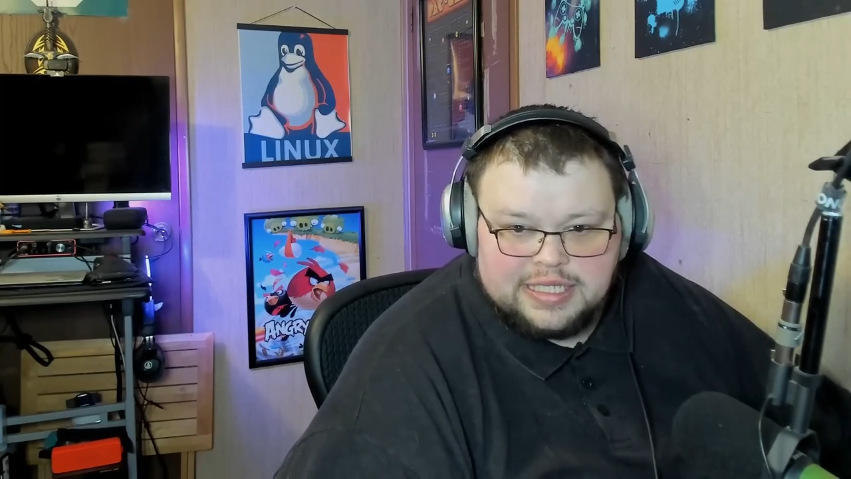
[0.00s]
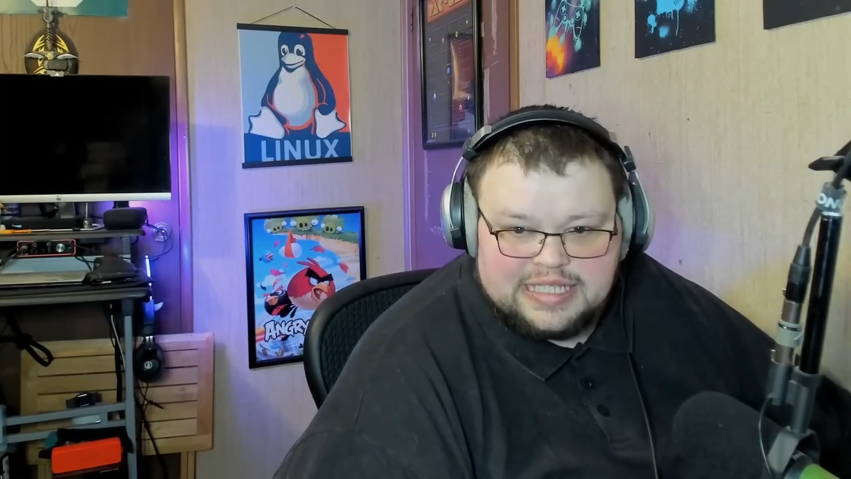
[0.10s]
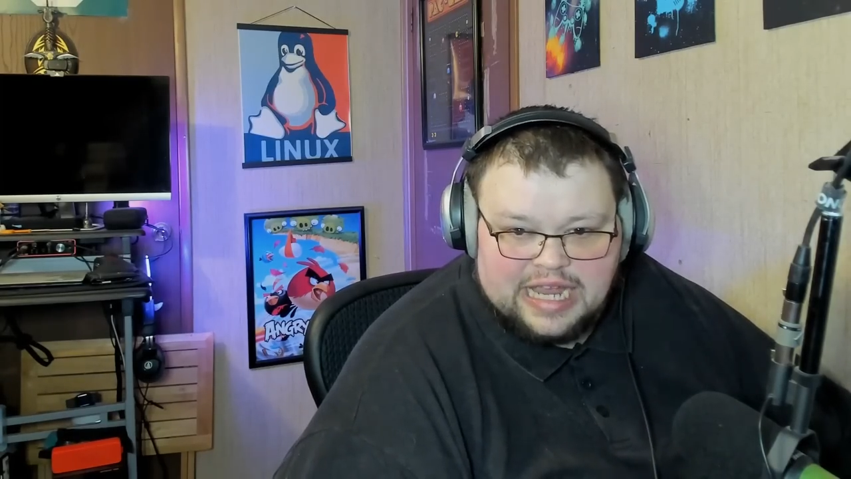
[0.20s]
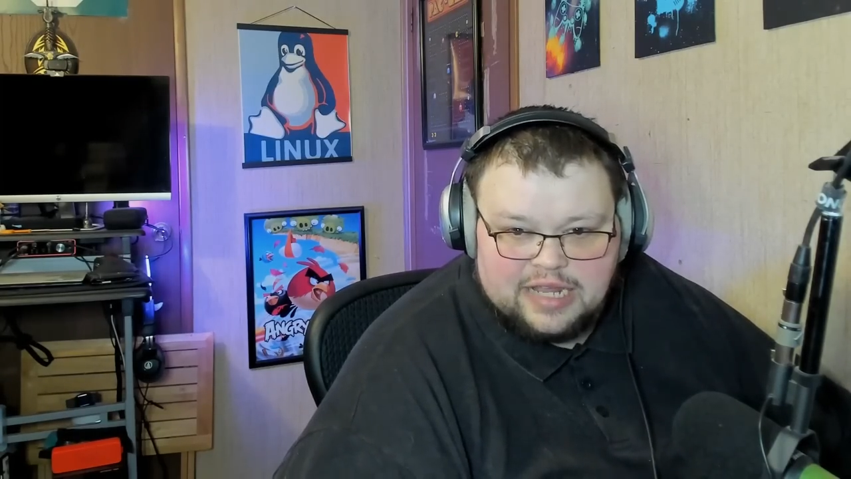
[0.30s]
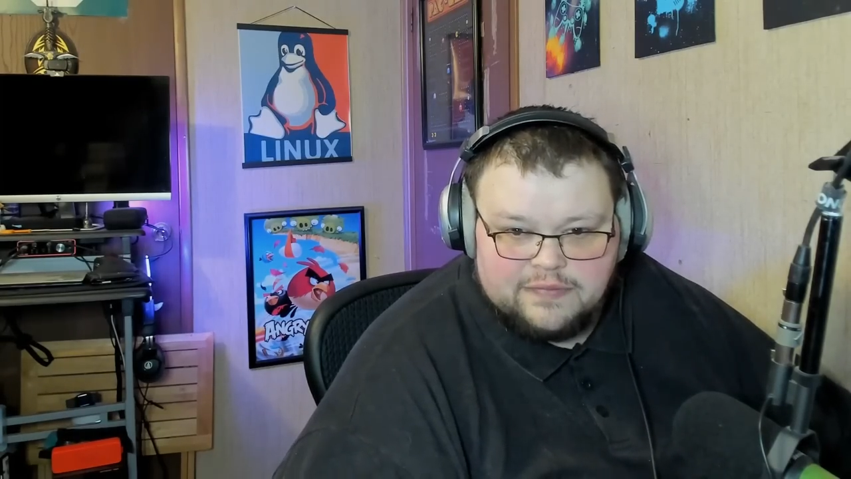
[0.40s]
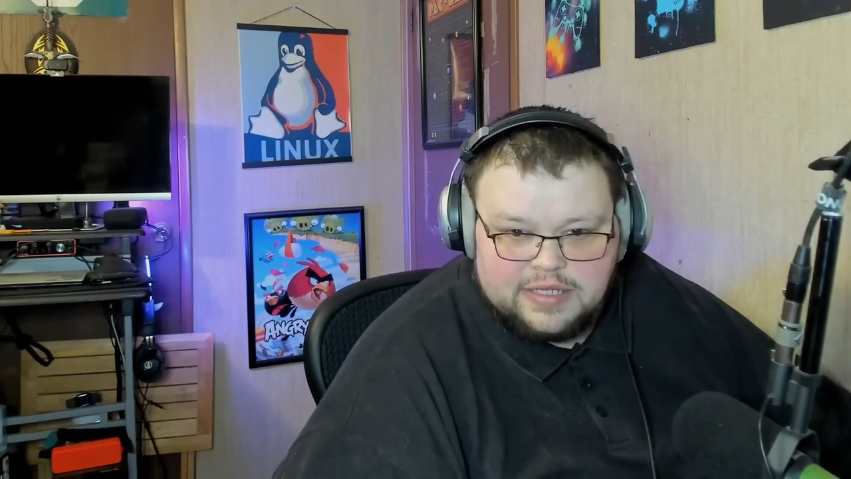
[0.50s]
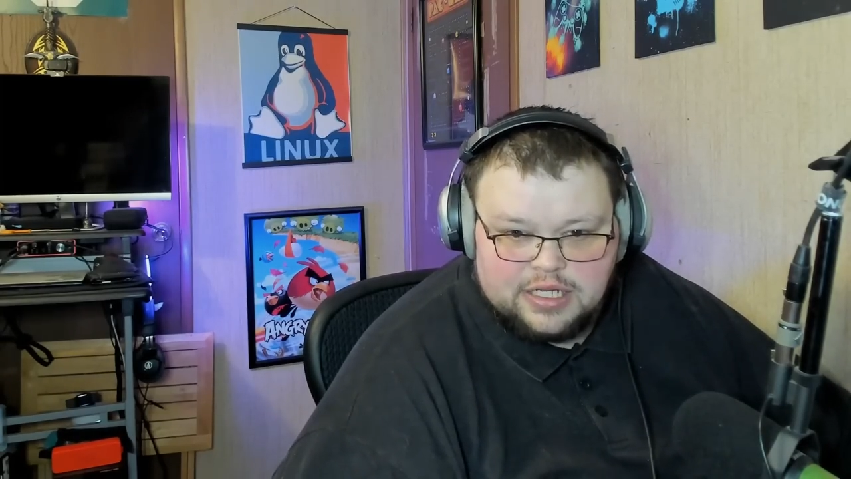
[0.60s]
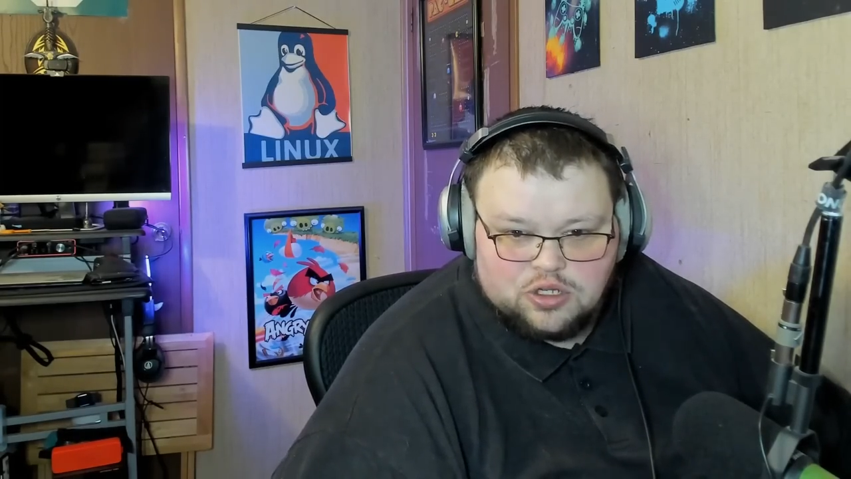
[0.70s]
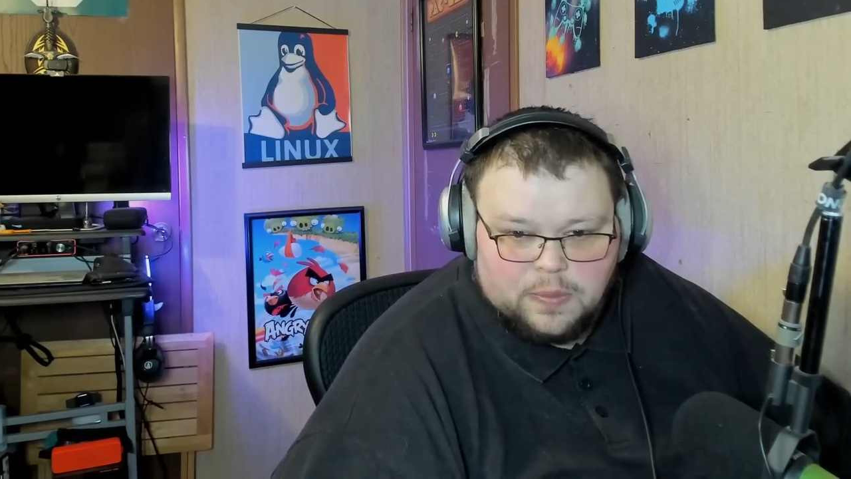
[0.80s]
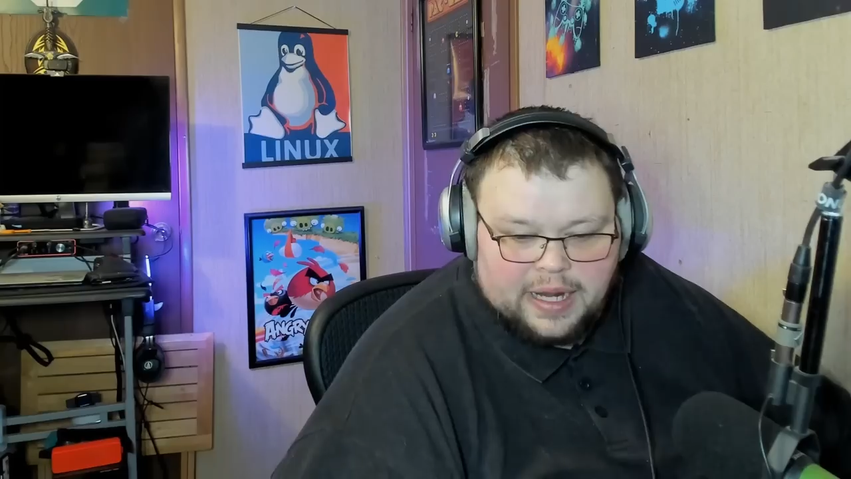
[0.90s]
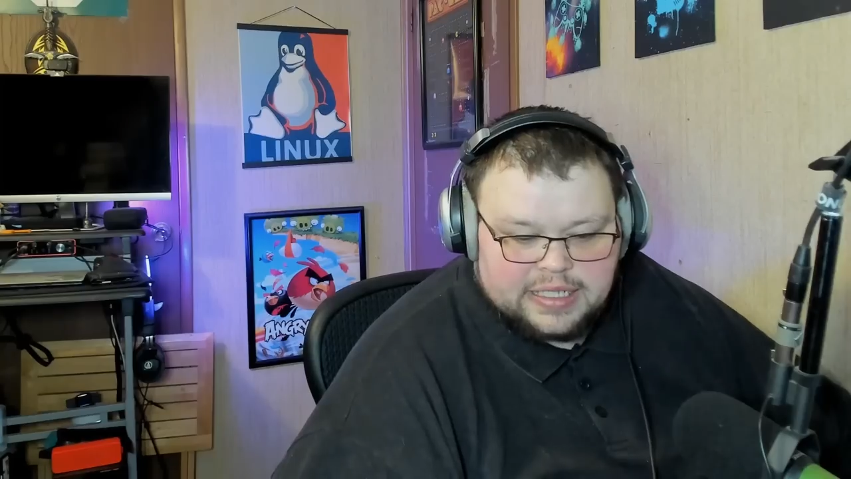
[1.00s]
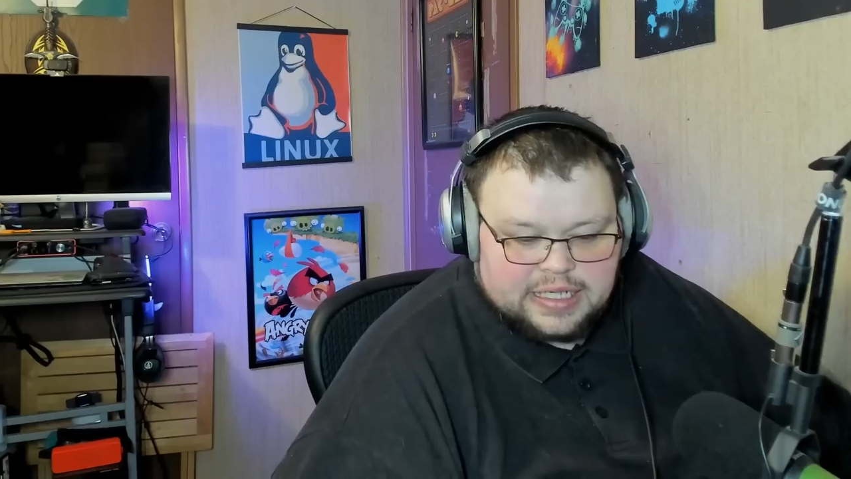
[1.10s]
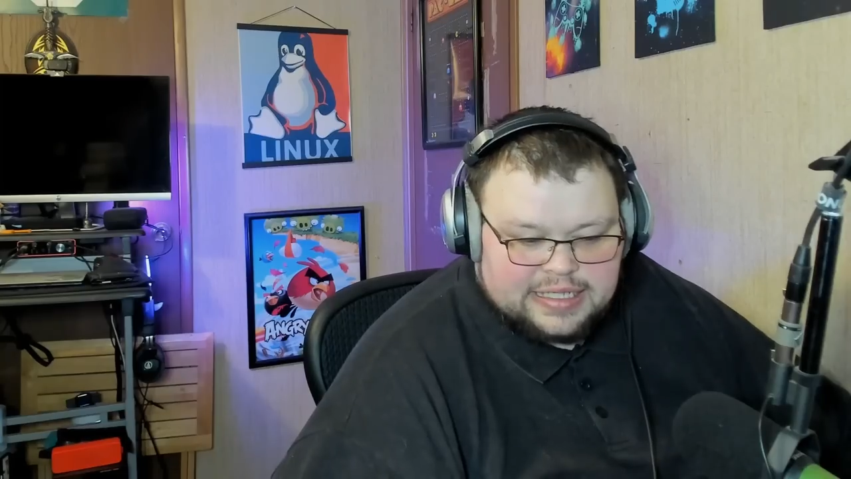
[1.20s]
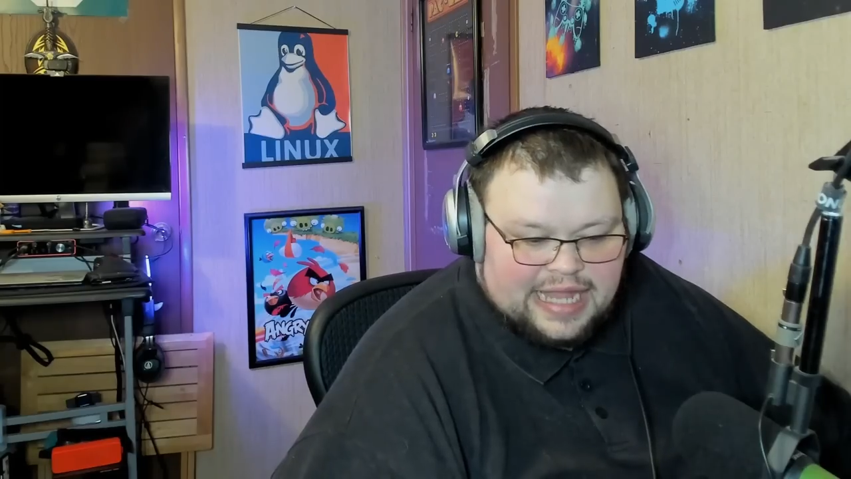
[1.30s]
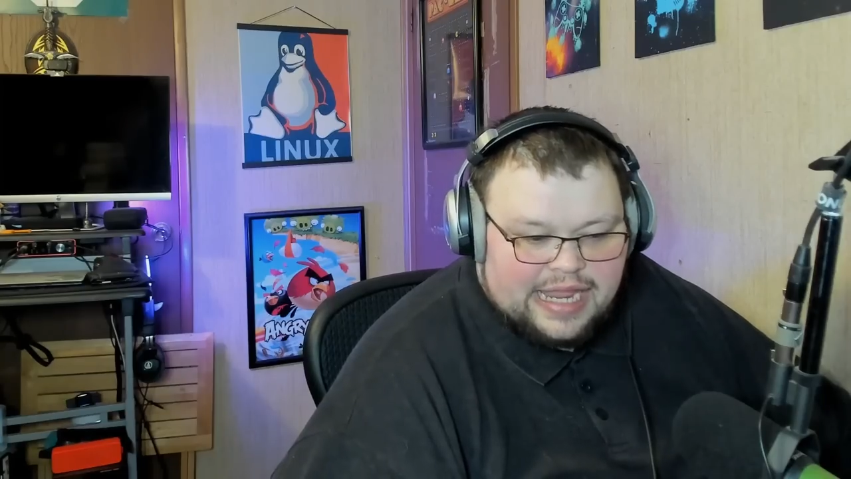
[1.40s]
inside of a DistroBox
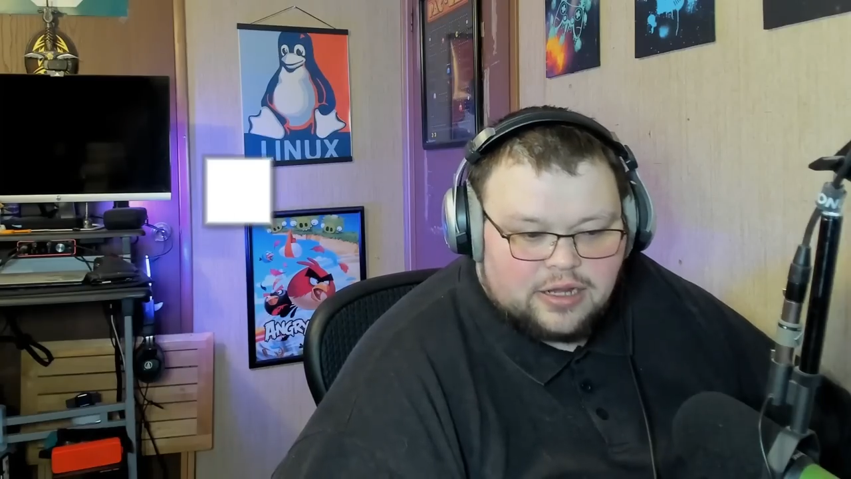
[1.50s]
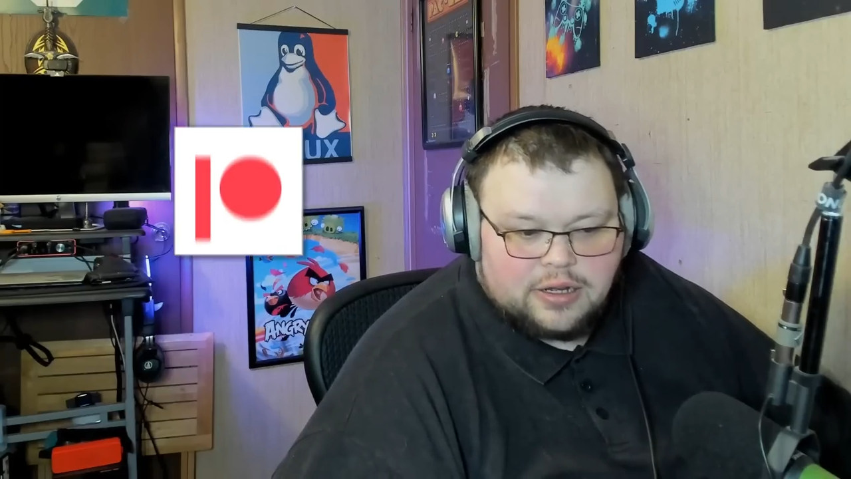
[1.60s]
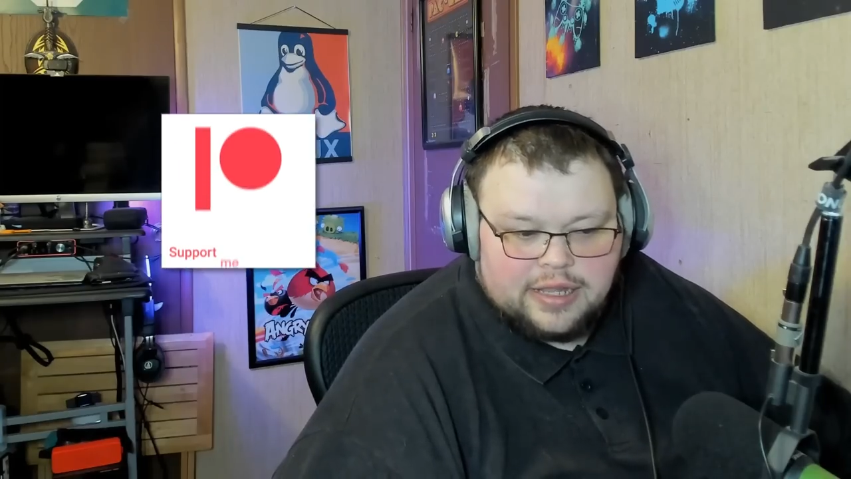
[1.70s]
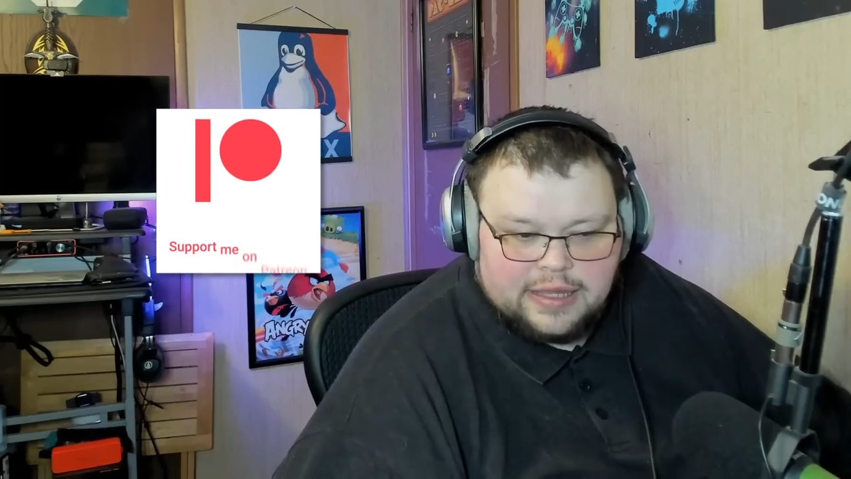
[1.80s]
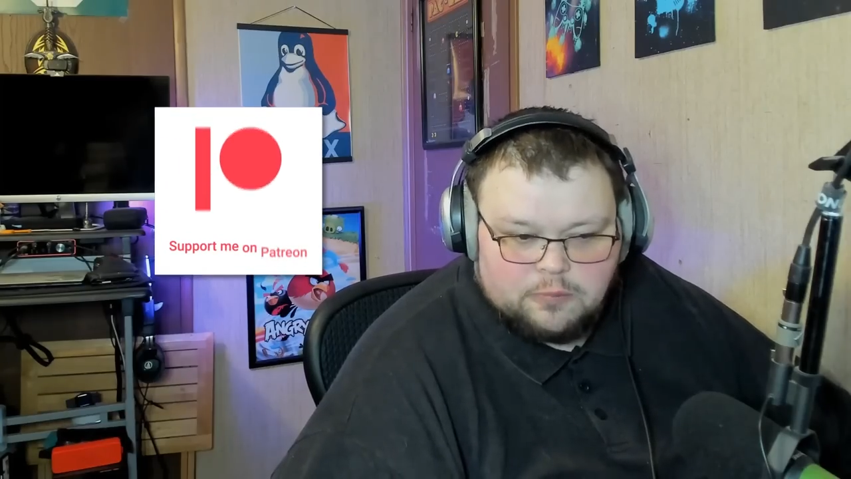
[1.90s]
container and